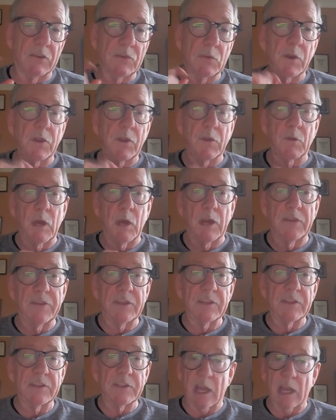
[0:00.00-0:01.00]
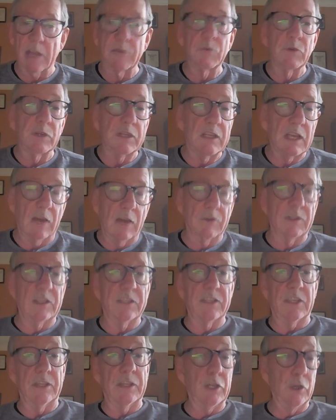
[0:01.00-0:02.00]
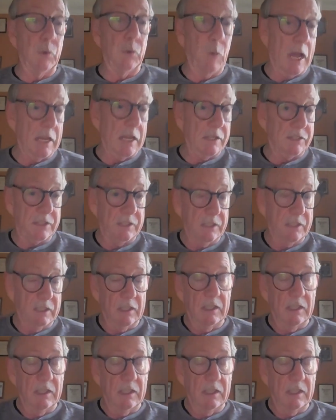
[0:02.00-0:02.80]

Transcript: It's one of the wealthiest 100 counties in the US.